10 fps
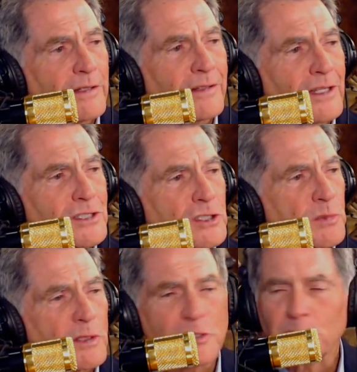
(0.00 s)
Nice to
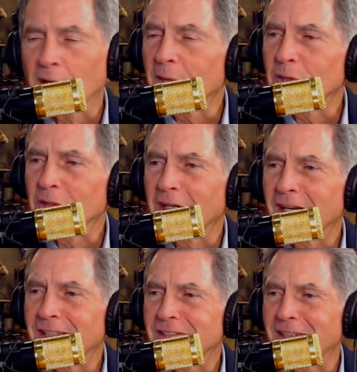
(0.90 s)
spend some time with you
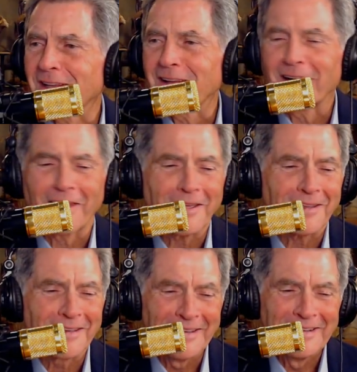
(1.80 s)
guys, and I
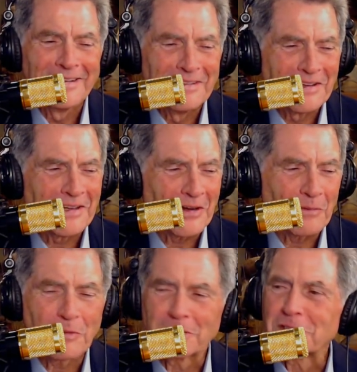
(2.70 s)
like, I'm
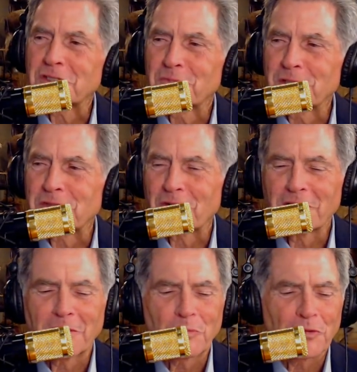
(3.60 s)
going to just be straight
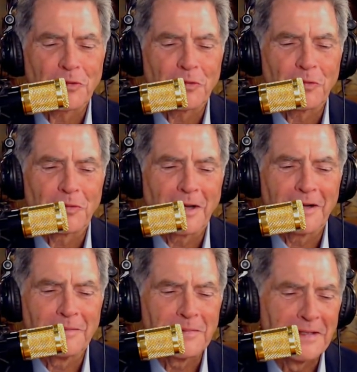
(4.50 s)
up with
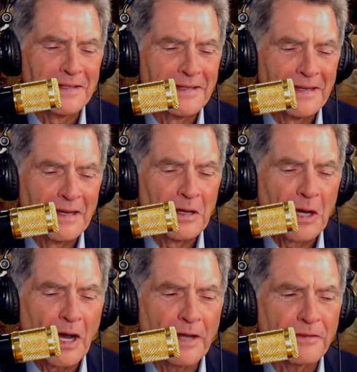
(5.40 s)
you.
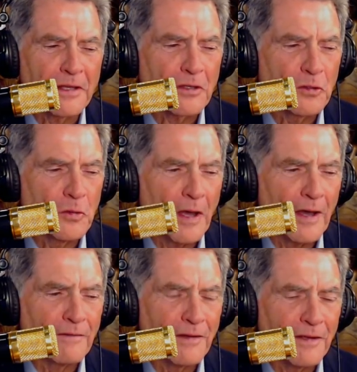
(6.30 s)
I think you
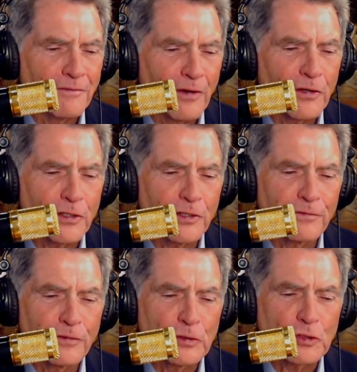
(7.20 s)
have a very good
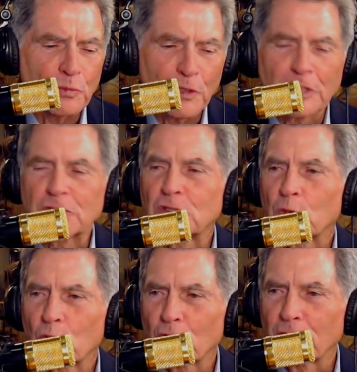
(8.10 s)
future because you're
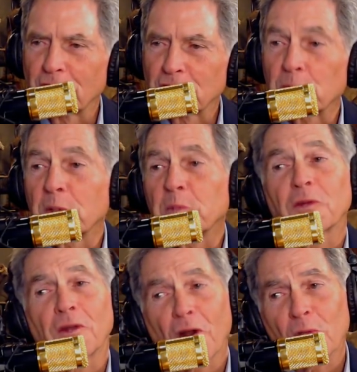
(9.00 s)
worried. It's the people
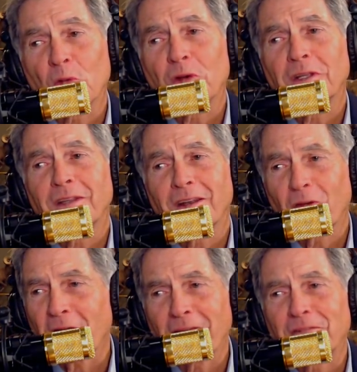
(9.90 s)
that aren't worried that
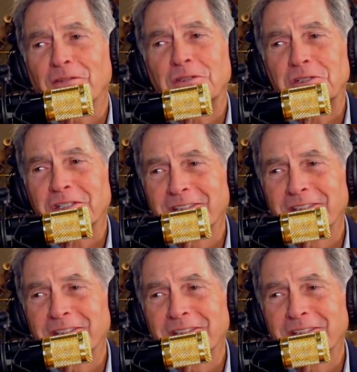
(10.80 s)
don't have a future.